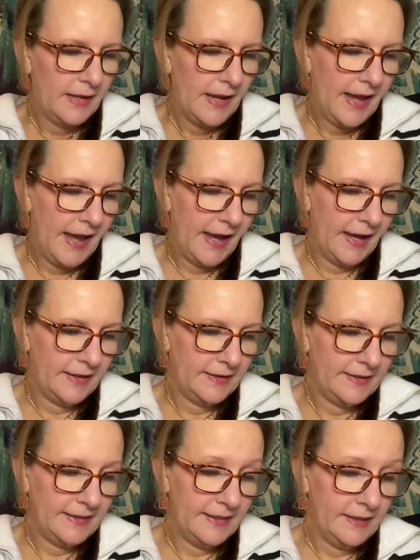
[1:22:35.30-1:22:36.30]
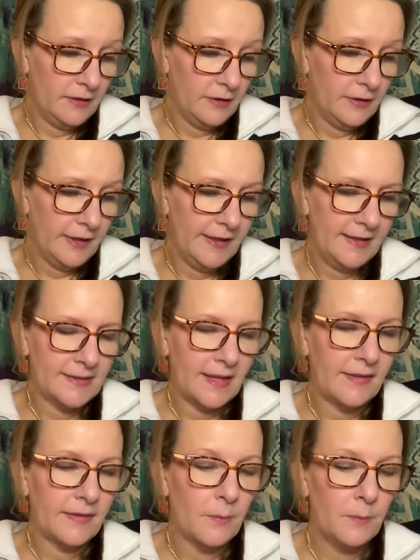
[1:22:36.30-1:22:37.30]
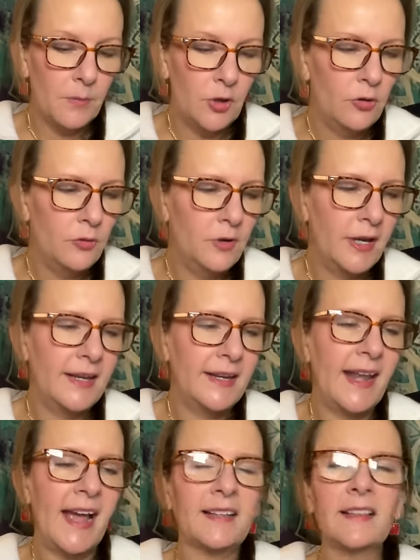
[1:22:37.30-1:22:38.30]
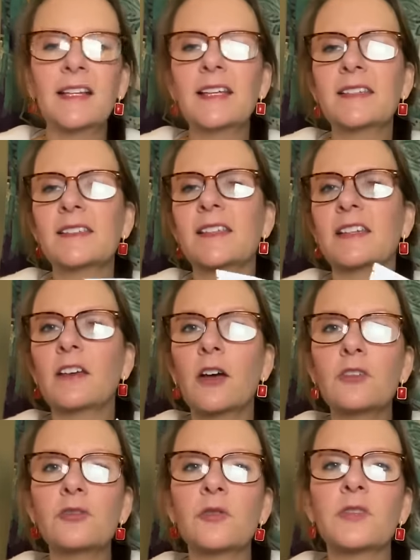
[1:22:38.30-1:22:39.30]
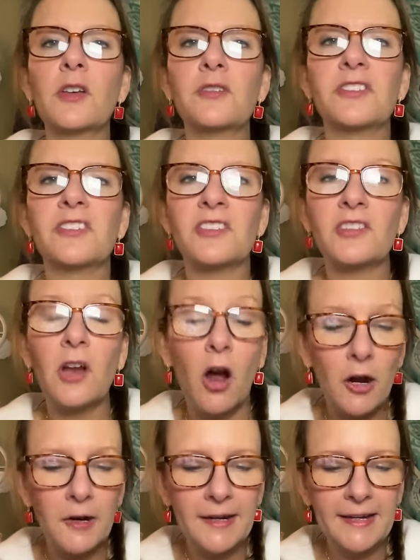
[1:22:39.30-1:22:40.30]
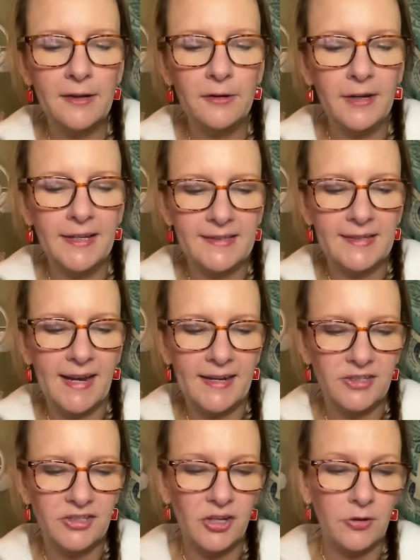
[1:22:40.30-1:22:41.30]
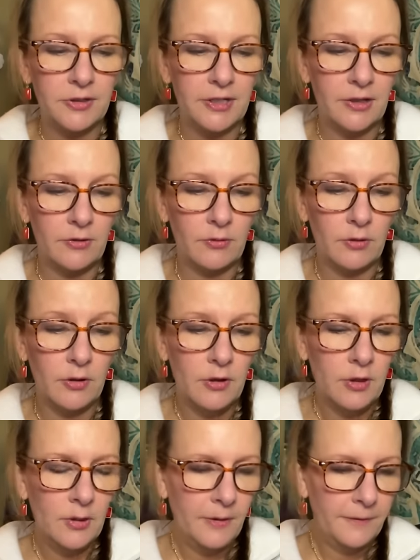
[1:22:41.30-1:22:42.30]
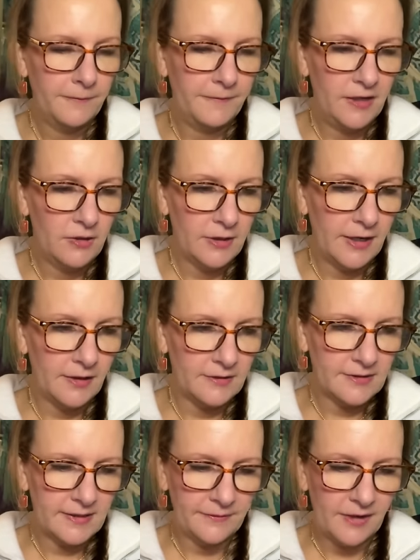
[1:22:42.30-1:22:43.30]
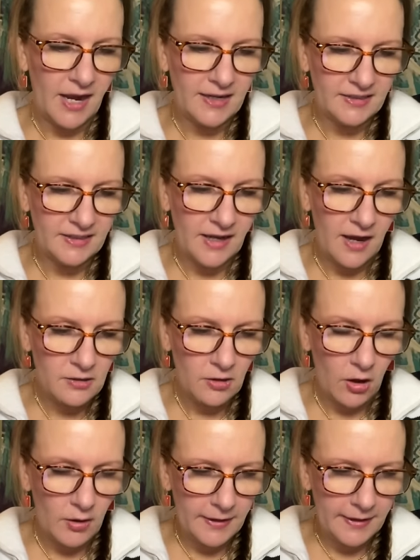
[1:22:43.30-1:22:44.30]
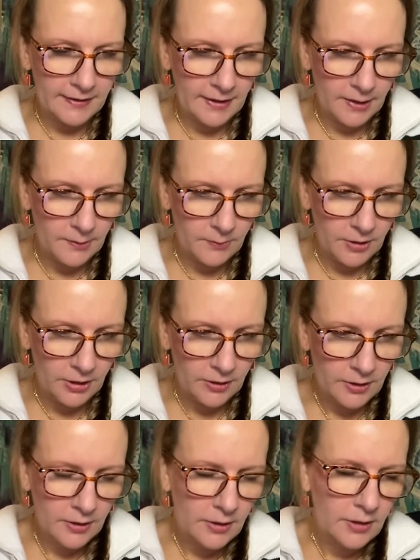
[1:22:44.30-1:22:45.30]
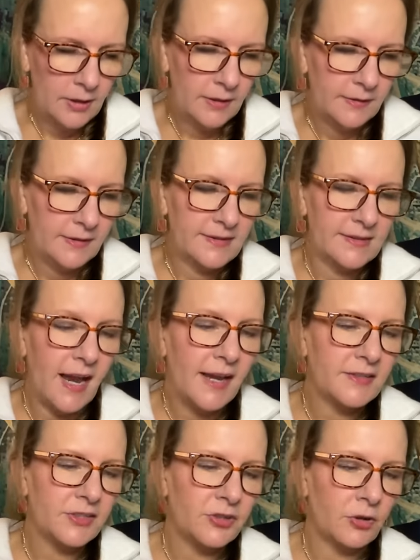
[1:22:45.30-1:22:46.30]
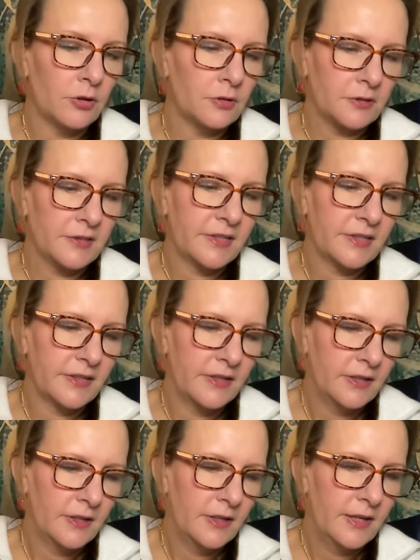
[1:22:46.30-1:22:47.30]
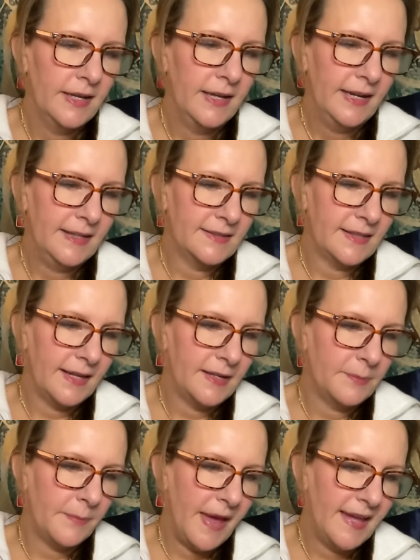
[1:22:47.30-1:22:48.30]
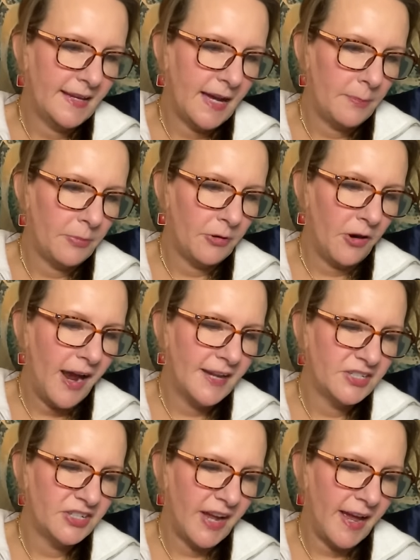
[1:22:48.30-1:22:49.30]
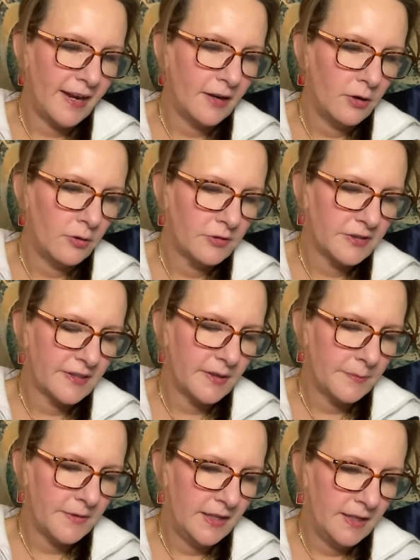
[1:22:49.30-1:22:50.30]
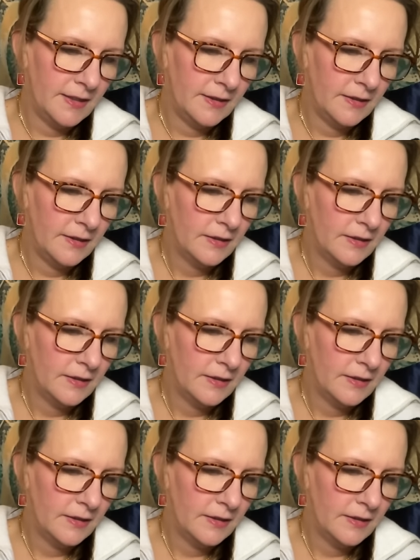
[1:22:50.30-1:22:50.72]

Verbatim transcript: And here is the moon necklace that goes with those star earrings that I showed you. Fingernails have got gunk in them. It's not dirt. It's like makeup or eyeshadow or something